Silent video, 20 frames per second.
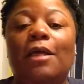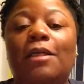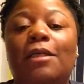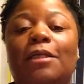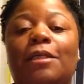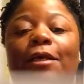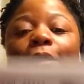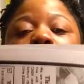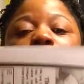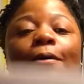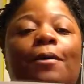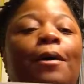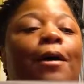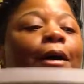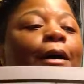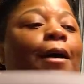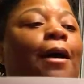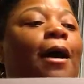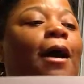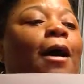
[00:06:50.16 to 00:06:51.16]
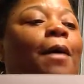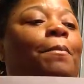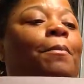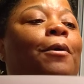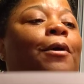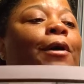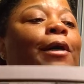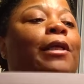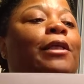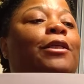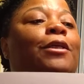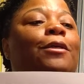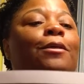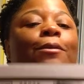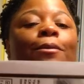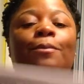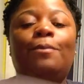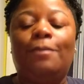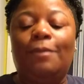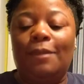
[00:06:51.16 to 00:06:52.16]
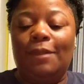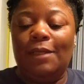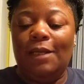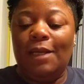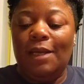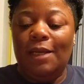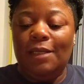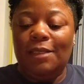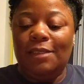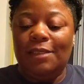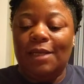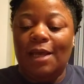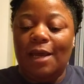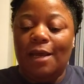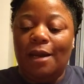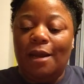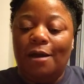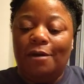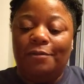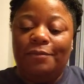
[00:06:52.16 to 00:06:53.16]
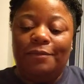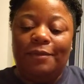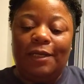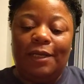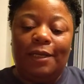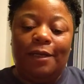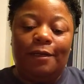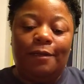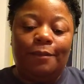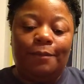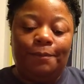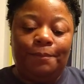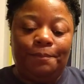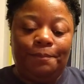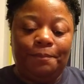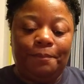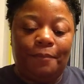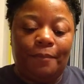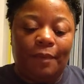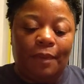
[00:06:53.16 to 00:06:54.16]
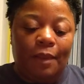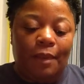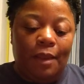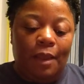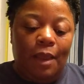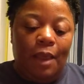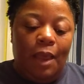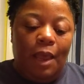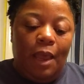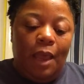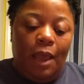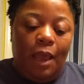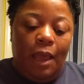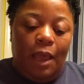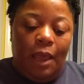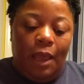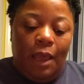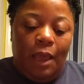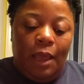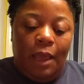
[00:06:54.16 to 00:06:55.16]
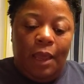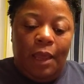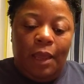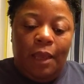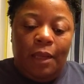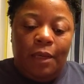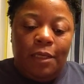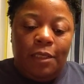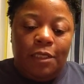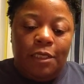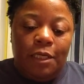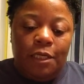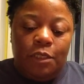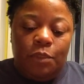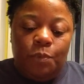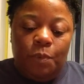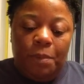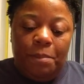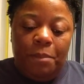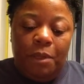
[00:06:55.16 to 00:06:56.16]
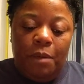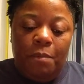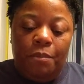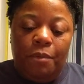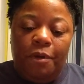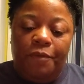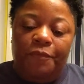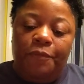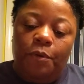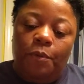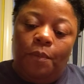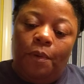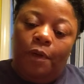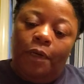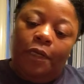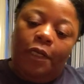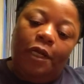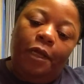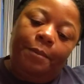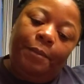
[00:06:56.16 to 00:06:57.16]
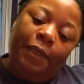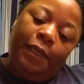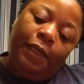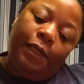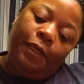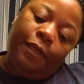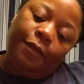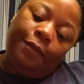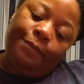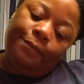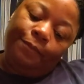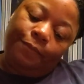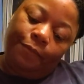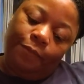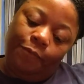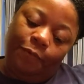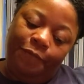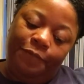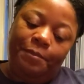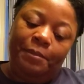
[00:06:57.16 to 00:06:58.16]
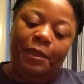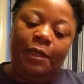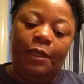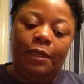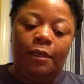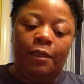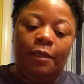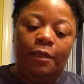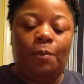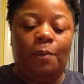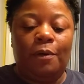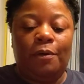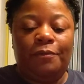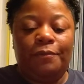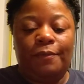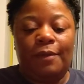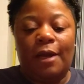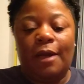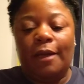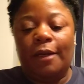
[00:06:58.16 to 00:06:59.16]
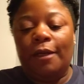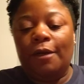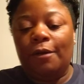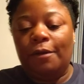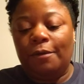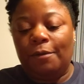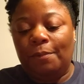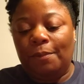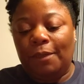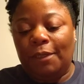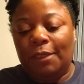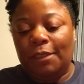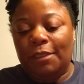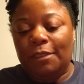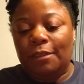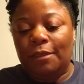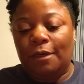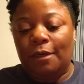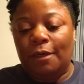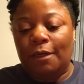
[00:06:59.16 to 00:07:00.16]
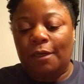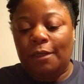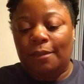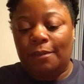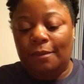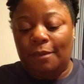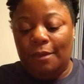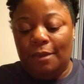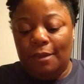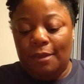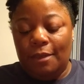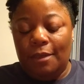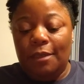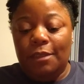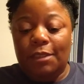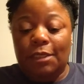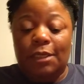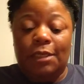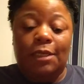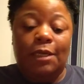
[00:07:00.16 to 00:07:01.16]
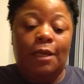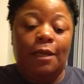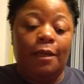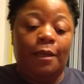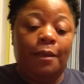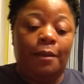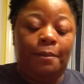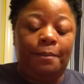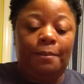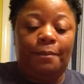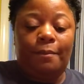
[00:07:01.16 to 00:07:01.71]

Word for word: So I'm going to sign off now. And just remember, if you want to come in with me, you want a flyer, you want to get started, today